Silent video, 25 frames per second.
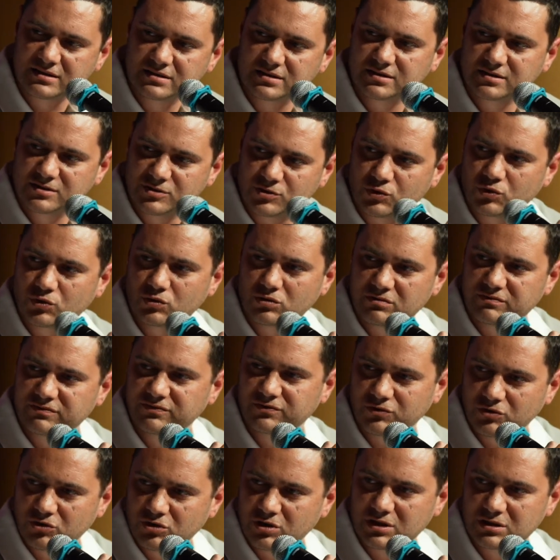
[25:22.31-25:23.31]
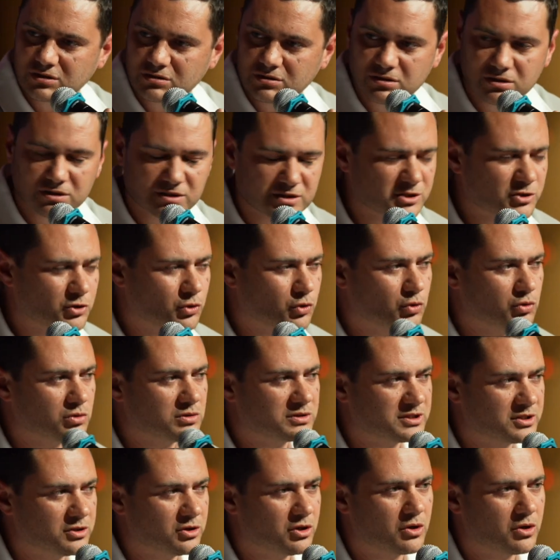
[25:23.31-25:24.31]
a tool for schools.